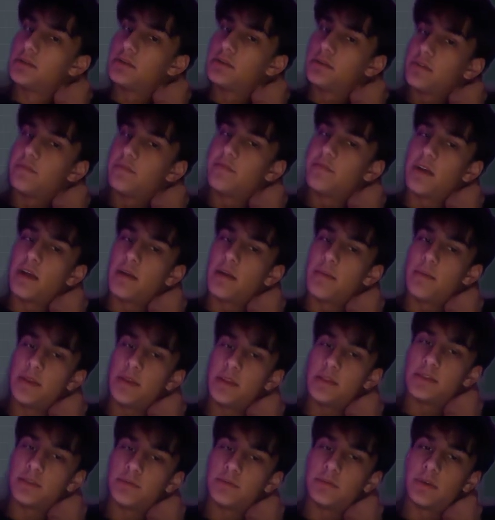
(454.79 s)
The 5
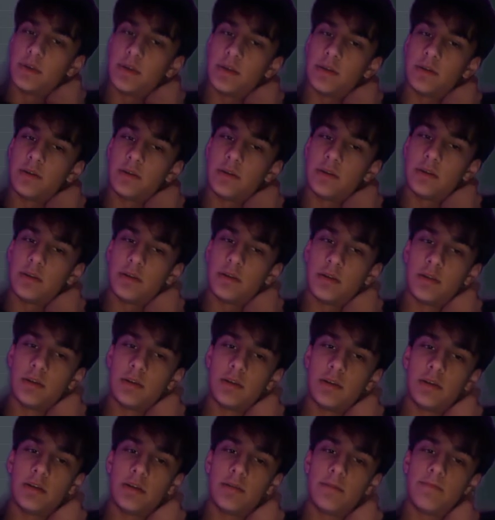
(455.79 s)
minute as
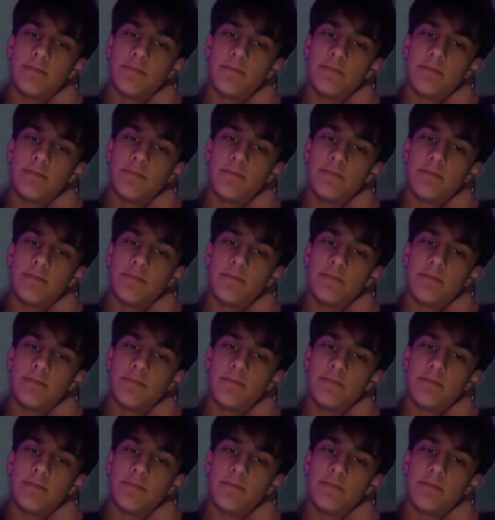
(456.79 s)
well.